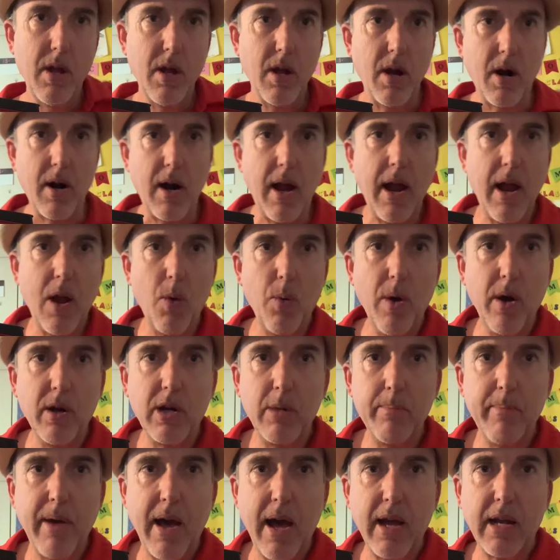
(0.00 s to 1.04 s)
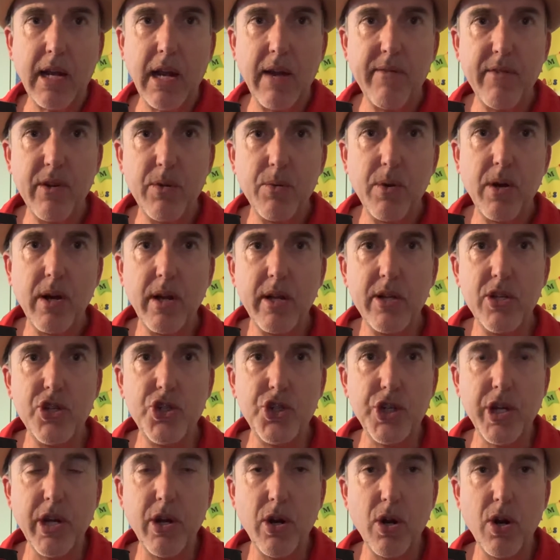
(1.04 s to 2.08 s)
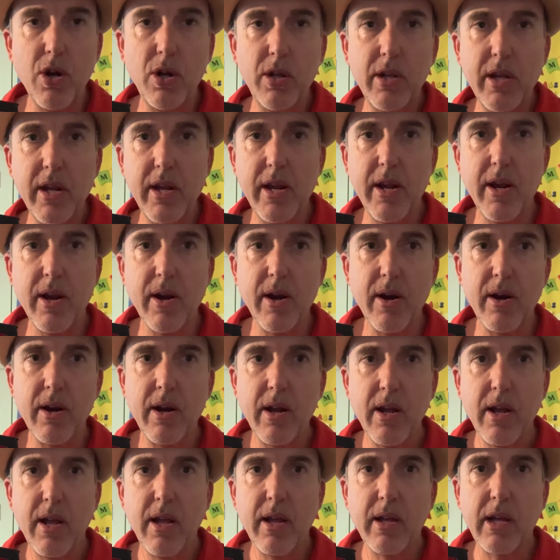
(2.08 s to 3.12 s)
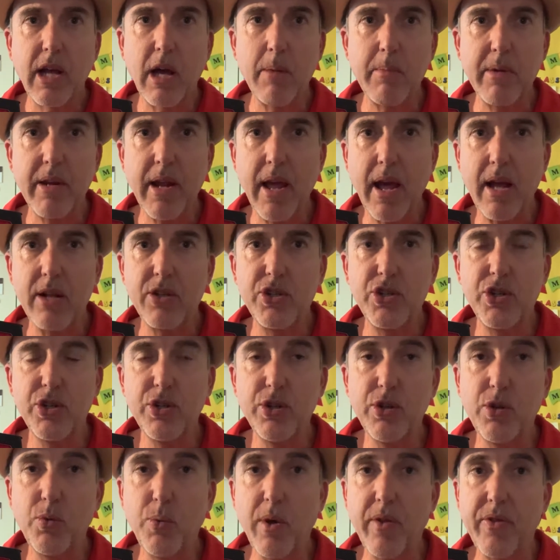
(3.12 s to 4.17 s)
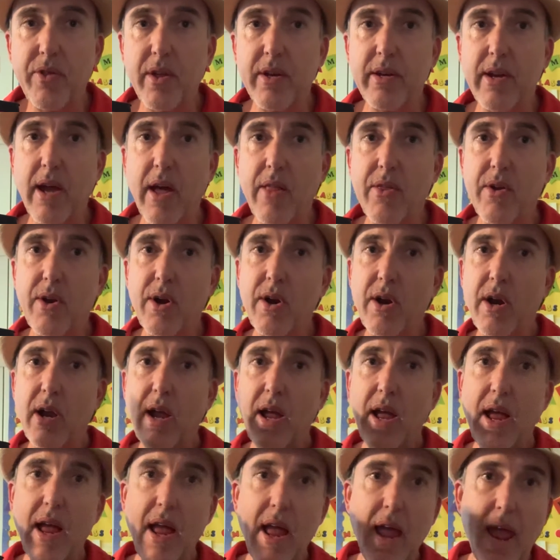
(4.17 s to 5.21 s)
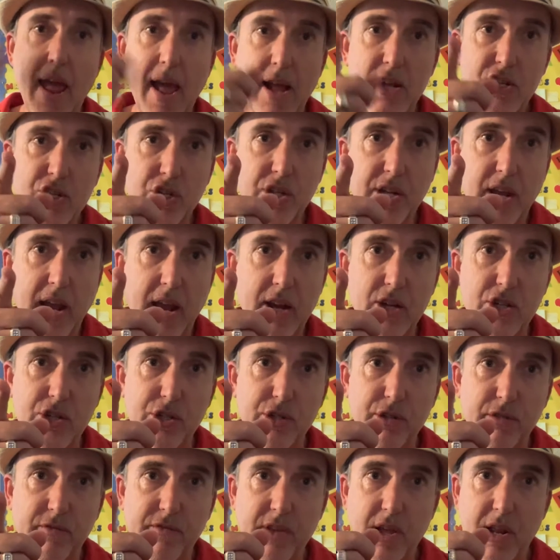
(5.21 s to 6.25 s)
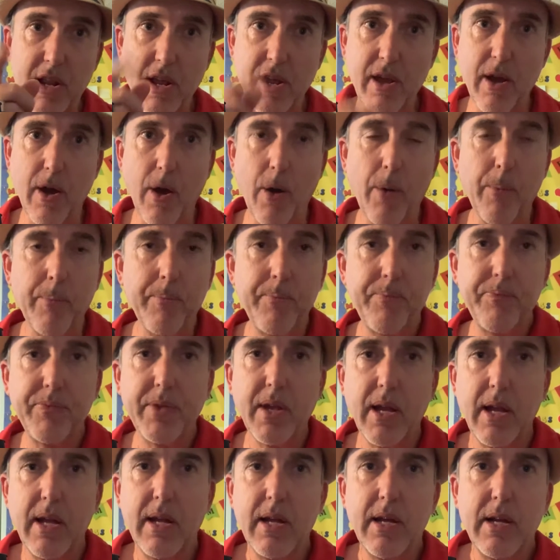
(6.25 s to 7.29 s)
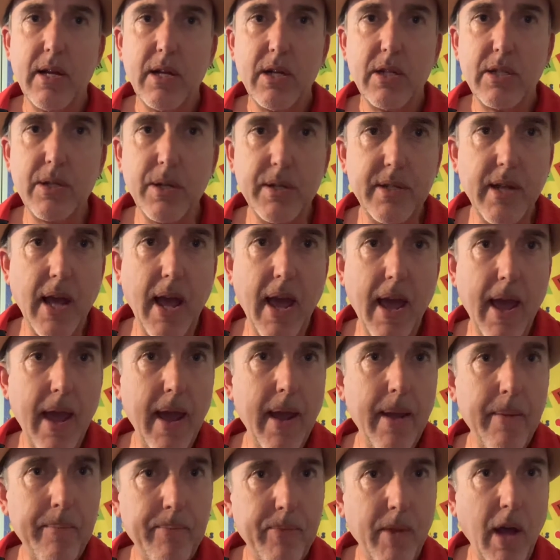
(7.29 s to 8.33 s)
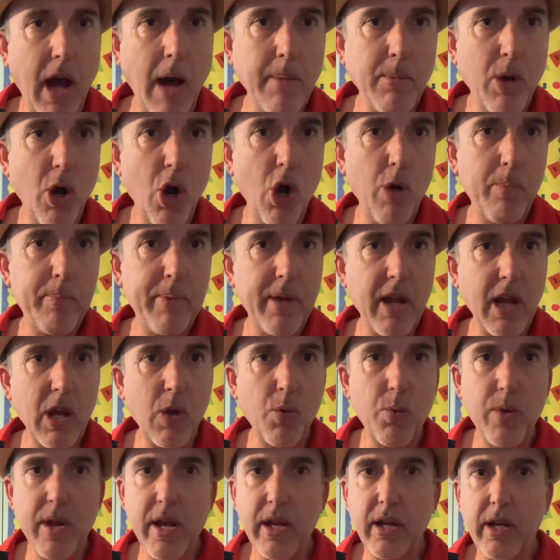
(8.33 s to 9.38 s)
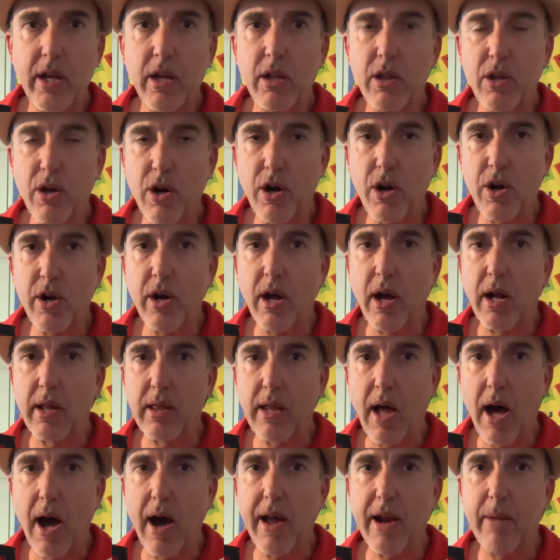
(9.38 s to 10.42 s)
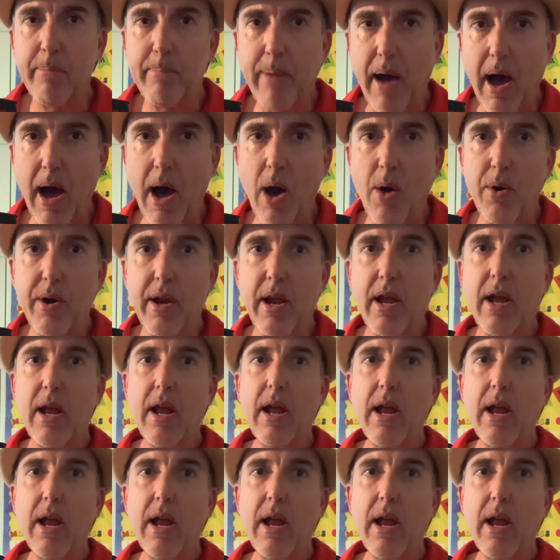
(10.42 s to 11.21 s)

All right, welcome back, everyone. G. Hurley here, coming at you with another educational video. Today, I'm hoping we could learn a lot about